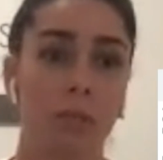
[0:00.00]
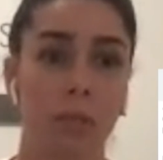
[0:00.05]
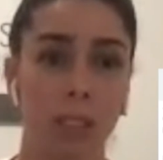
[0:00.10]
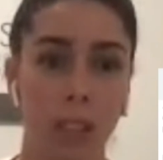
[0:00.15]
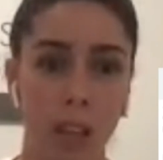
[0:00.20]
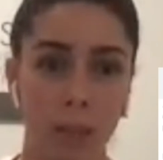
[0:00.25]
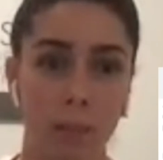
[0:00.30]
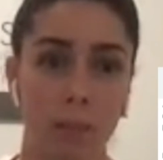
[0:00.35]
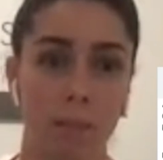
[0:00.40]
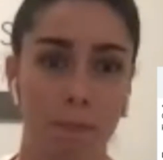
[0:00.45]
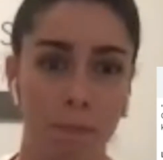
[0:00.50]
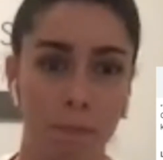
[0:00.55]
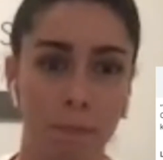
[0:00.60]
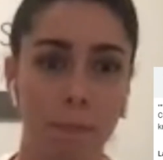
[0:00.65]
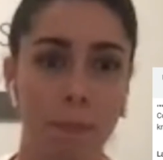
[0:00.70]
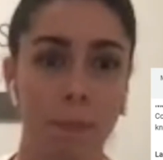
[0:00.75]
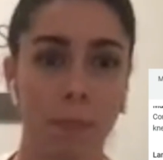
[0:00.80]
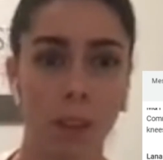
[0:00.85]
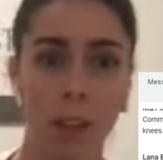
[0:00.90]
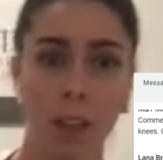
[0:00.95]
Yeah.
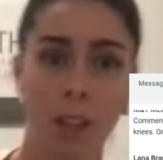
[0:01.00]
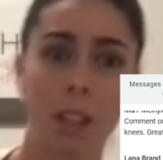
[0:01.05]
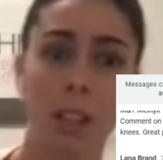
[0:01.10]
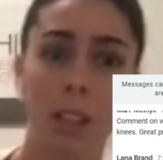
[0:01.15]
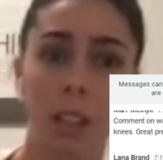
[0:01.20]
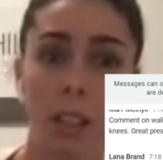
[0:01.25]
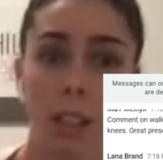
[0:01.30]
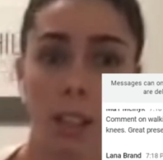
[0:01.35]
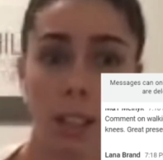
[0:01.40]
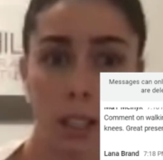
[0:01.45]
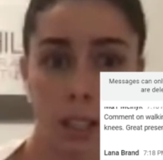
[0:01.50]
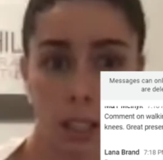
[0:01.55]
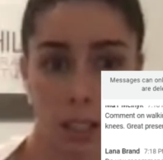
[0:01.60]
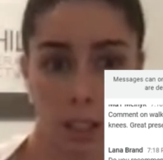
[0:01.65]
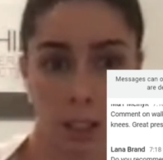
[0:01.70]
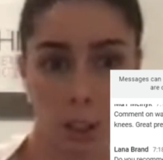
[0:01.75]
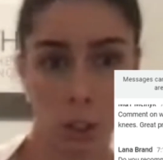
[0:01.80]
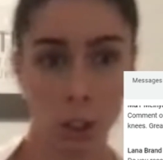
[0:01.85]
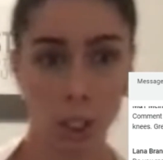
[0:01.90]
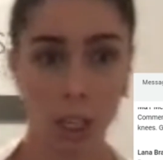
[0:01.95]

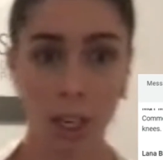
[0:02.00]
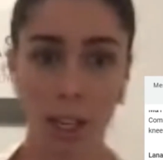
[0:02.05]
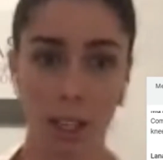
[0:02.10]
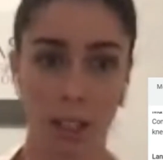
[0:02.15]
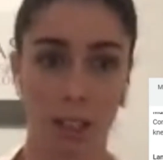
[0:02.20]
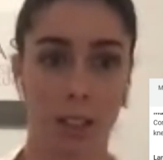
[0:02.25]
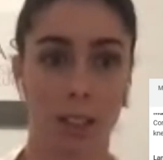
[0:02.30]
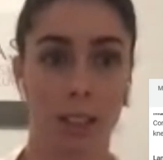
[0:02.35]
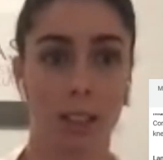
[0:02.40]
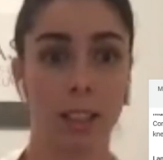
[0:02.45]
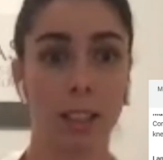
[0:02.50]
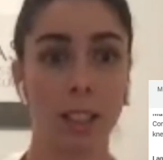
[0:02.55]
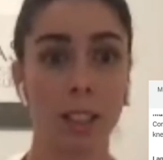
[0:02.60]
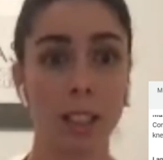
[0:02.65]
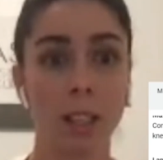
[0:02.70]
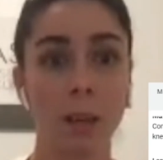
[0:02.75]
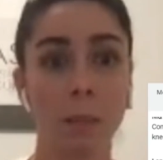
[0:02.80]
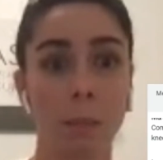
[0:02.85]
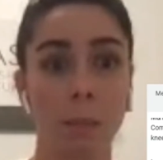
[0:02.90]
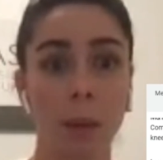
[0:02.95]
Jan, does
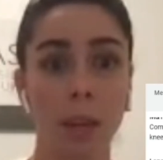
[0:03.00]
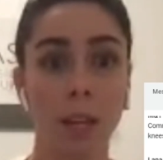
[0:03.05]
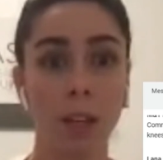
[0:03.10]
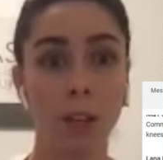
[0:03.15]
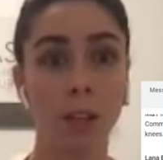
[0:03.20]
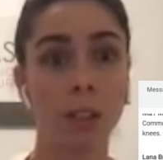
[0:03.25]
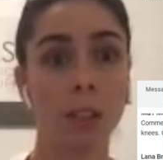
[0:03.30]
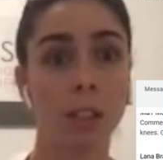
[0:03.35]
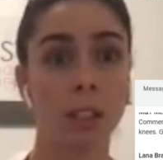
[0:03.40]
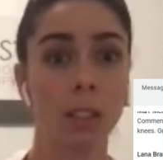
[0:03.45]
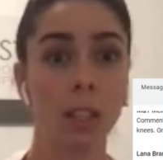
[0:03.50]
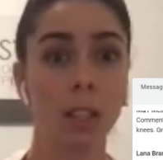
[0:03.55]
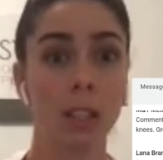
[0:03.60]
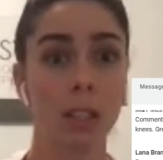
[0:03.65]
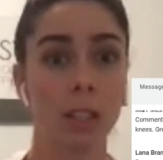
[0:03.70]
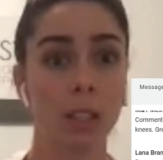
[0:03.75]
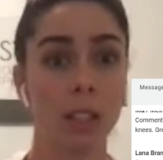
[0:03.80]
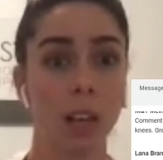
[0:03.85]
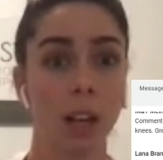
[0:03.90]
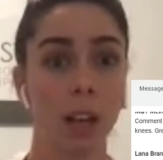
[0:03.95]
a Baker's
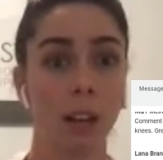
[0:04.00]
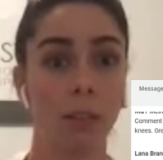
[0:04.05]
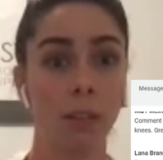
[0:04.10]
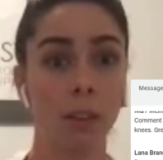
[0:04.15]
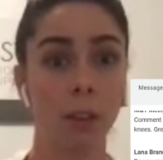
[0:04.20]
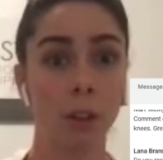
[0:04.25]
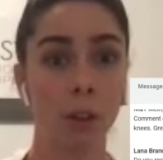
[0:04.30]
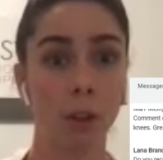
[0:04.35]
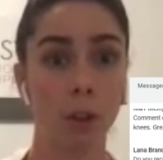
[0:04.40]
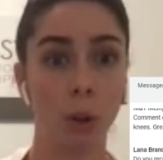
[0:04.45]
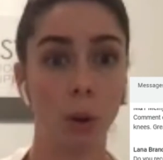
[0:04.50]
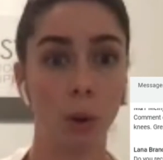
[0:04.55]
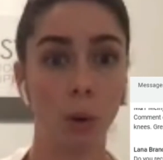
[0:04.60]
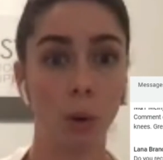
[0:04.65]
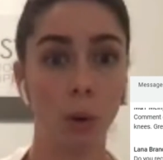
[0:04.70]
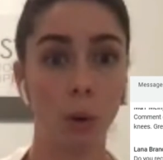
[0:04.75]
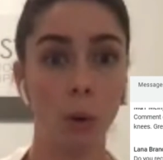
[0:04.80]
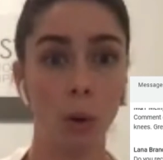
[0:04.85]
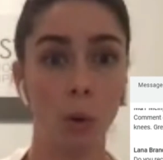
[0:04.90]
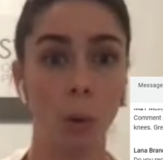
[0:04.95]
cyst ever
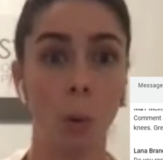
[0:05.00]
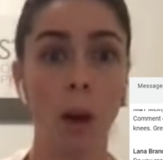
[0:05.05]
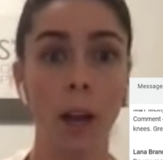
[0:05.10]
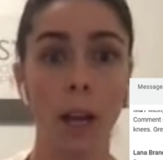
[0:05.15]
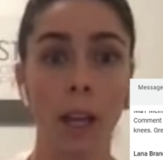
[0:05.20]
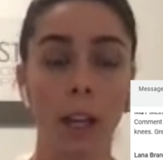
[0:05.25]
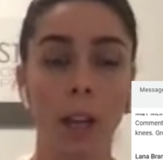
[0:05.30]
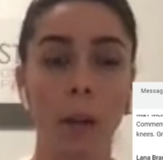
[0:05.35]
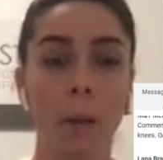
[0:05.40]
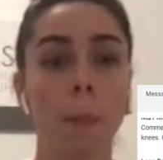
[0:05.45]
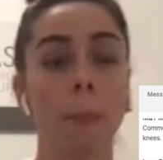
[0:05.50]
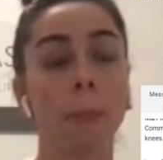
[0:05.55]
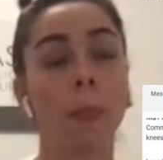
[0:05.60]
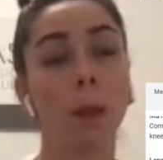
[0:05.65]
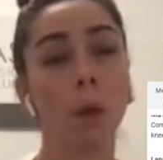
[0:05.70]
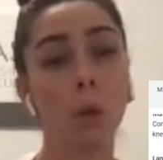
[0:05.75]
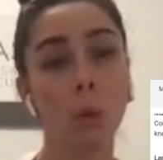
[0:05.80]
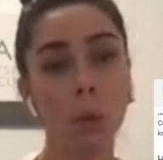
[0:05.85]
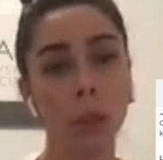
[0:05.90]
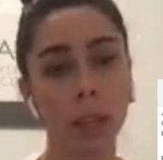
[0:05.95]
go away?
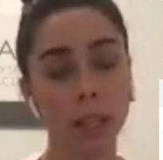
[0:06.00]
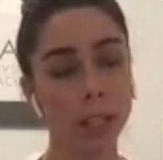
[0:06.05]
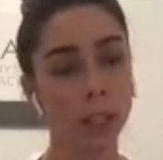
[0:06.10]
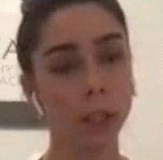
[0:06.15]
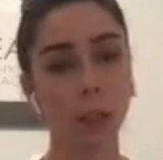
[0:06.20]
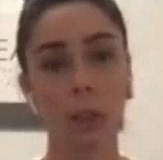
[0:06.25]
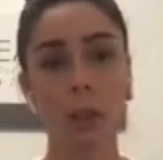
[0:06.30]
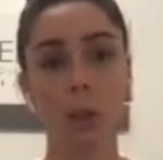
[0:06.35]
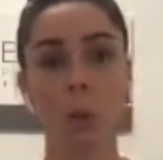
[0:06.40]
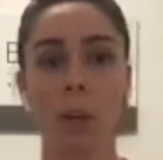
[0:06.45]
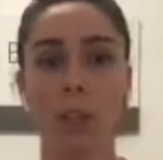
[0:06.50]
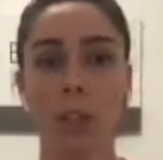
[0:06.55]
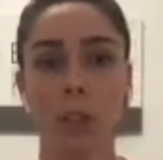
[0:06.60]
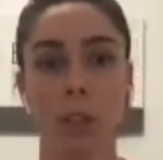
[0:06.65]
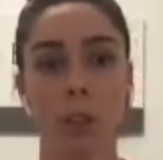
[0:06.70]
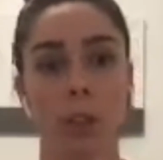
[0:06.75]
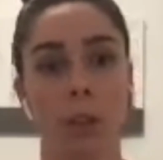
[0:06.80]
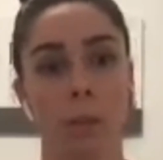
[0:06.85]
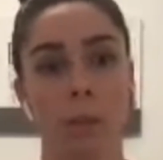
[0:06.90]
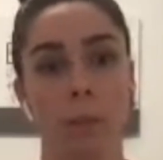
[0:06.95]
Well, that's a good
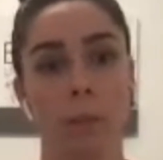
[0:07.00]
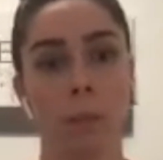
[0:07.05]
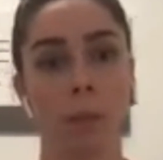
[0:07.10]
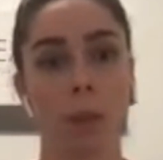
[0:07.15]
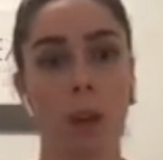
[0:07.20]
question.